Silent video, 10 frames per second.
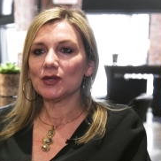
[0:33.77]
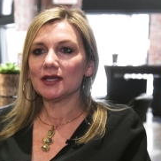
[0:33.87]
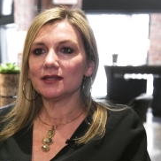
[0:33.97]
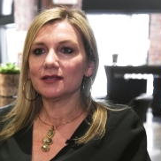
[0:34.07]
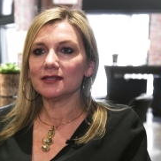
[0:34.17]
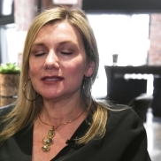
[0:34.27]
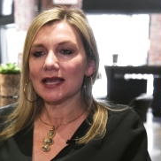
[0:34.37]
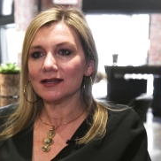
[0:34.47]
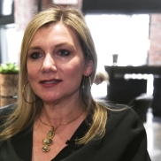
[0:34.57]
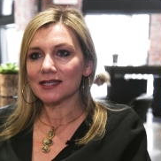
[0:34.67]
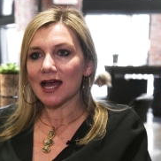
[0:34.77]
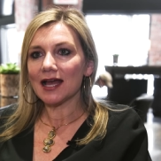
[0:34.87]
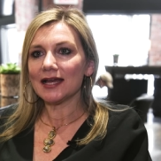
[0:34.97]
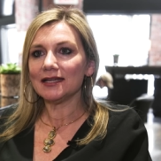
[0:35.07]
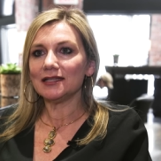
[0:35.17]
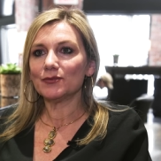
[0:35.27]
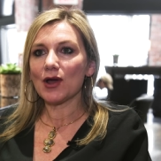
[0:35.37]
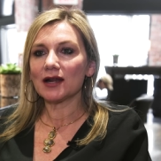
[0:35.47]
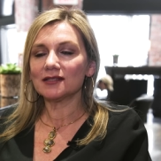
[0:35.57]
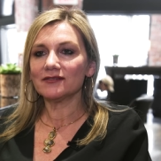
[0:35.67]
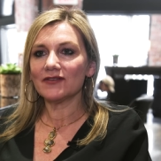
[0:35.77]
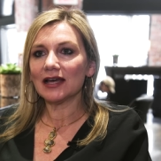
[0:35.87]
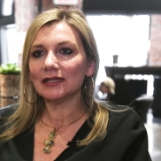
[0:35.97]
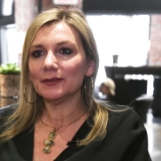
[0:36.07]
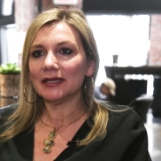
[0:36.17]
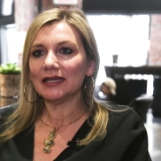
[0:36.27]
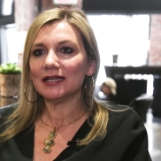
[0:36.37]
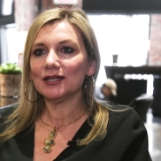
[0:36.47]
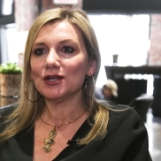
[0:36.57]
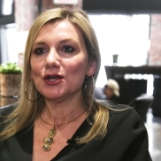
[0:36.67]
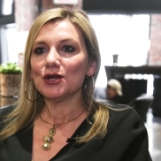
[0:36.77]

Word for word: with the sales side, the product development,